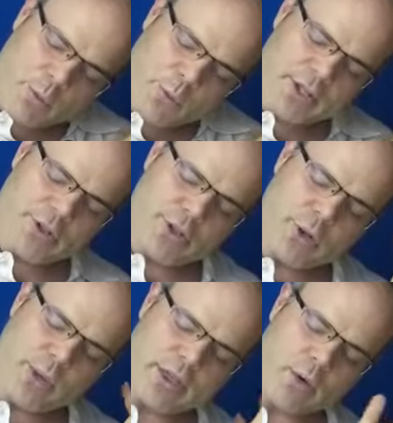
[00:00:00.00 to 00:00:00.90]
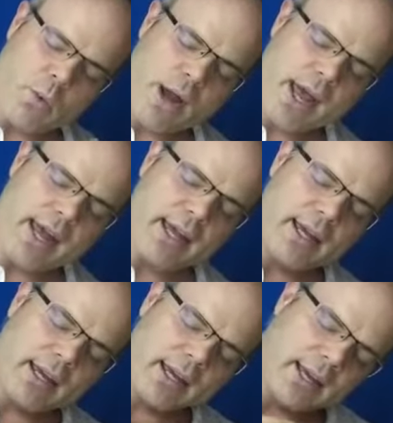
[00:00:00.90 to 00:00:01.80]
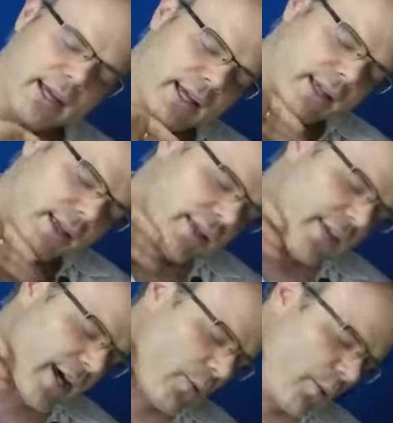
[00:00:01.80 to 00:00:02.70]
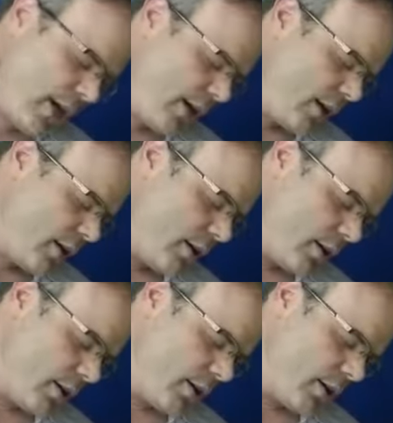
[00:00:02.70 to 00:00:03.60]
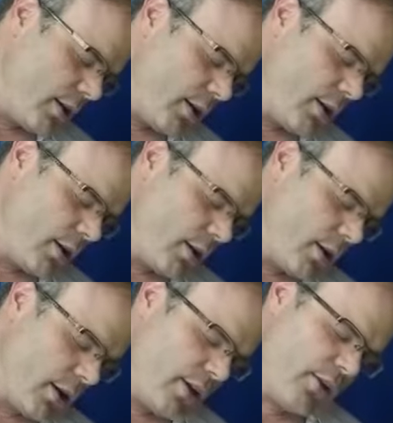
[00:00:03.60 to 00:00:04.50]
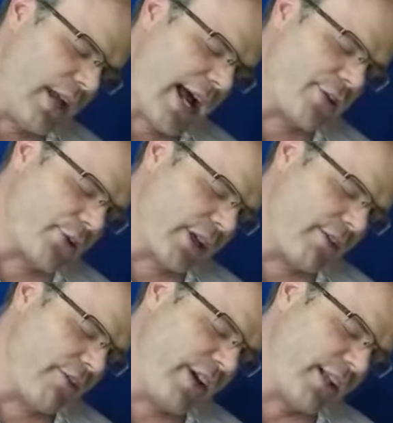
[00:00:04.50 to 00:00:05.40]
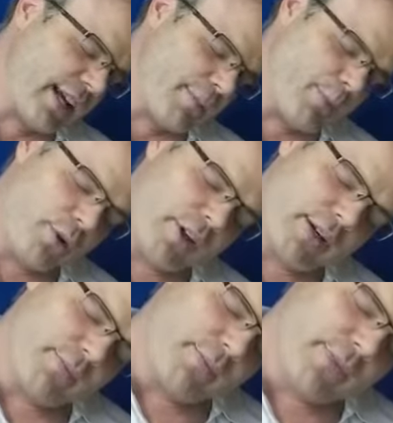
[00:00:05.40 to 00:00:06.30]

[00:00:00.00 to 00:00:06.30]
We do it the way that we naturally feel like moving.